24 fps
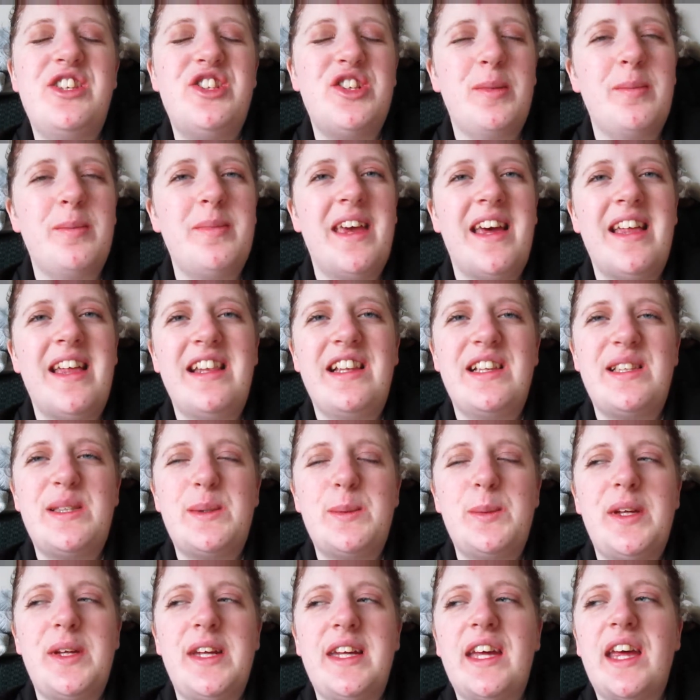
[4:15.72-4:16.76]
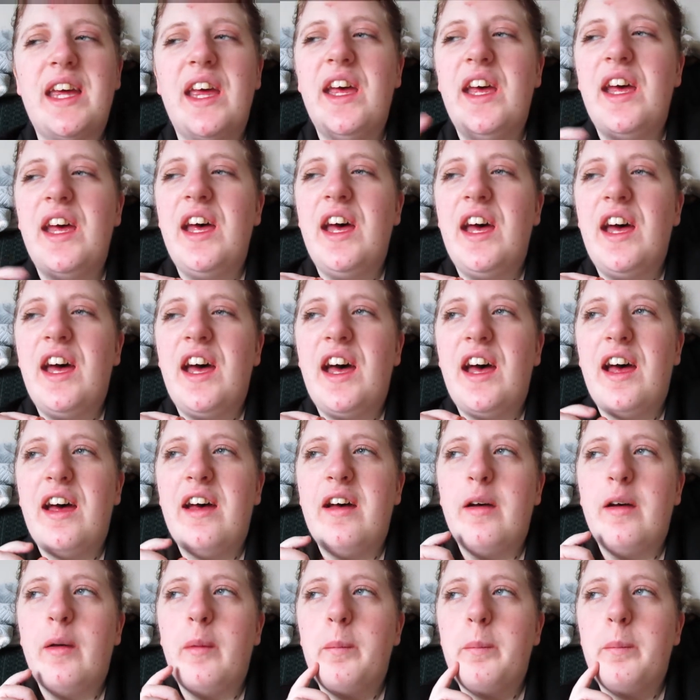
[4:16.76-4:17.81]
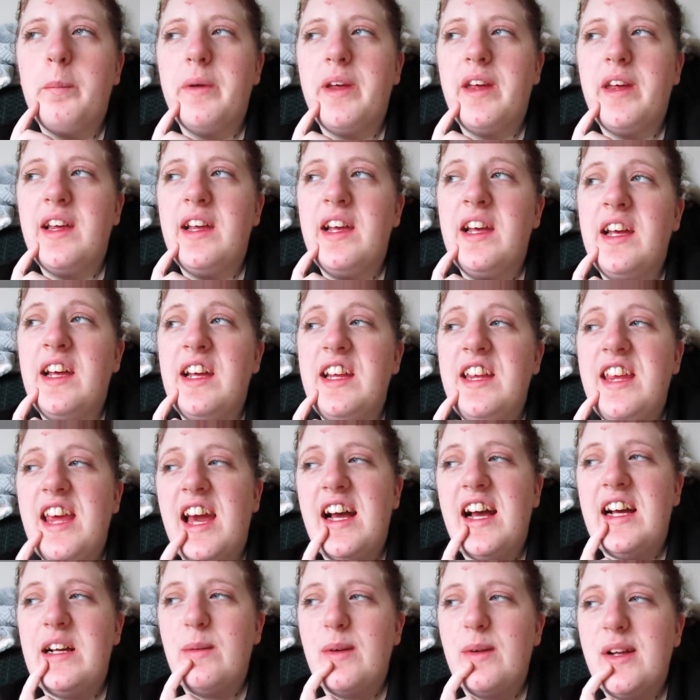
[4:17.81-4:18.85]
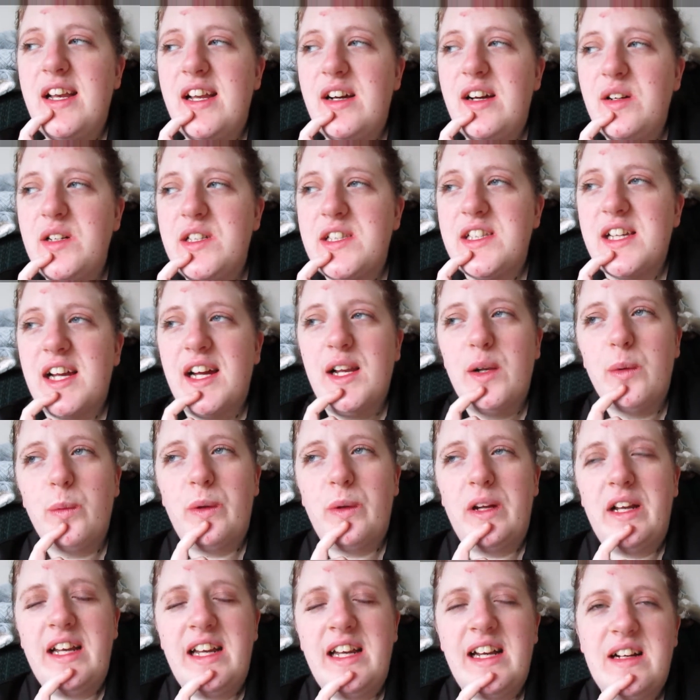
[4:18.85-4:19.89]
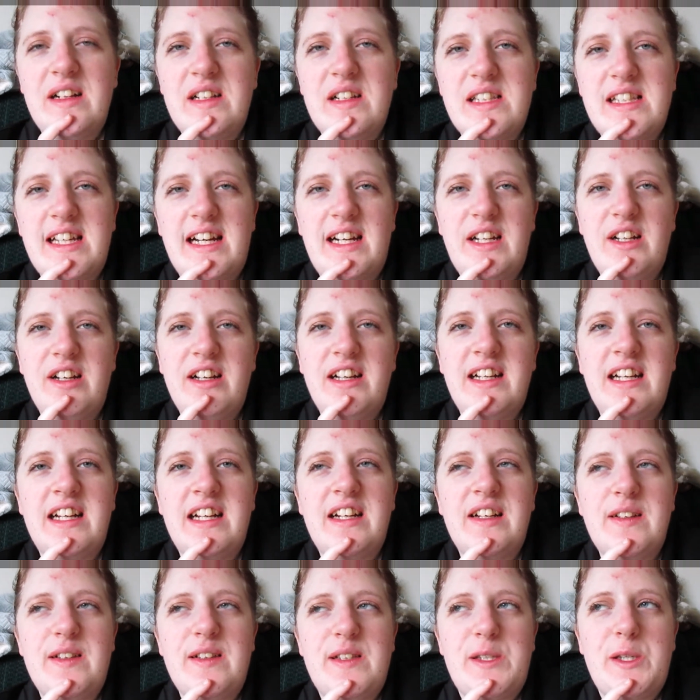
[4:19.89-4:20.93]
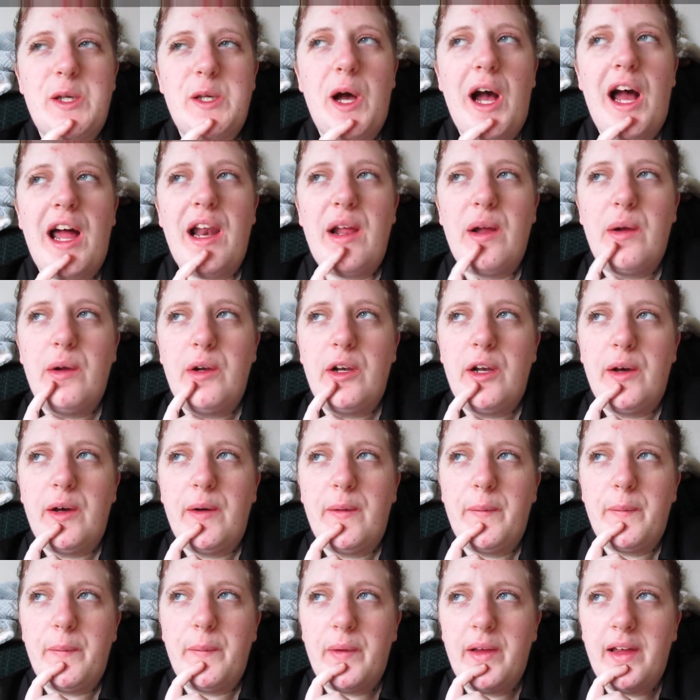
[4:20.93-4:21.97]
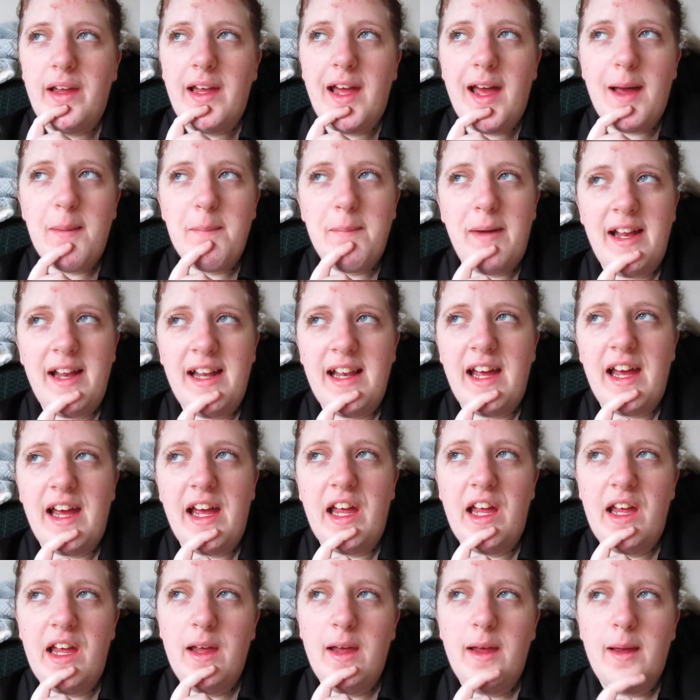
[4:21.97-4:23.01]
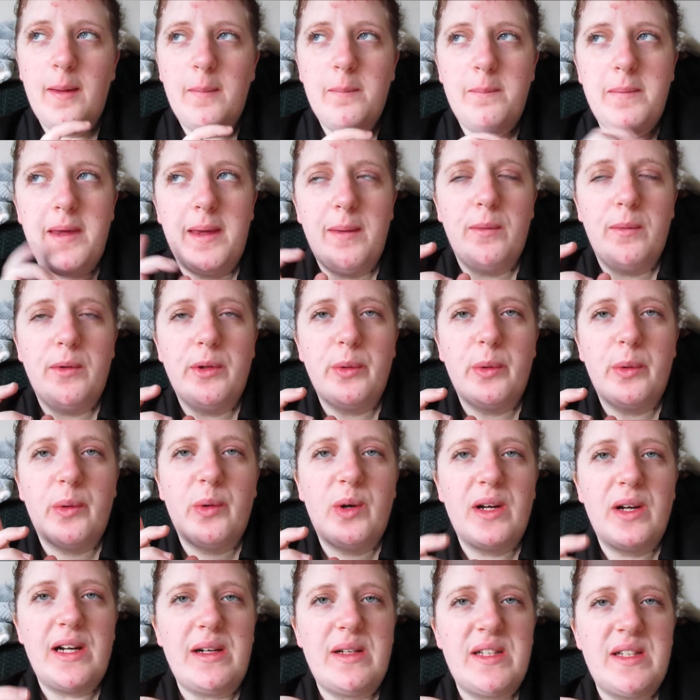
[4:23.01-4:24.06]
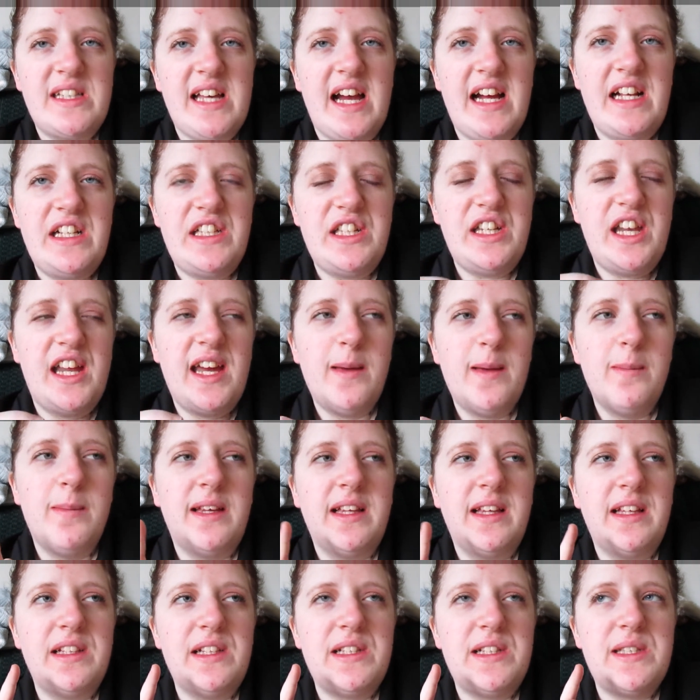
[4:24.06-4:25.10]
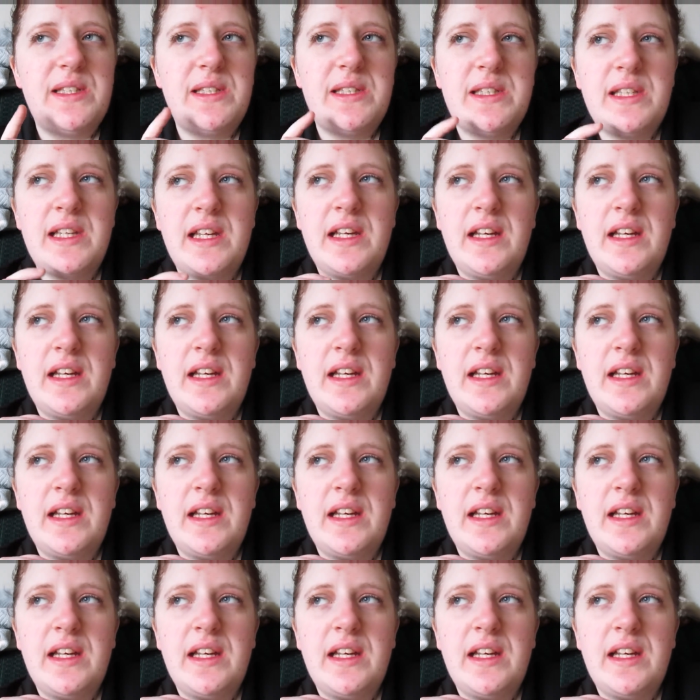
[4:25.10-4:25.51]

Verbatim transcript: gym yet this week. Um, but yeah, right now it's kind of raining outside right now, so I don't know. I might not be able to record outside today because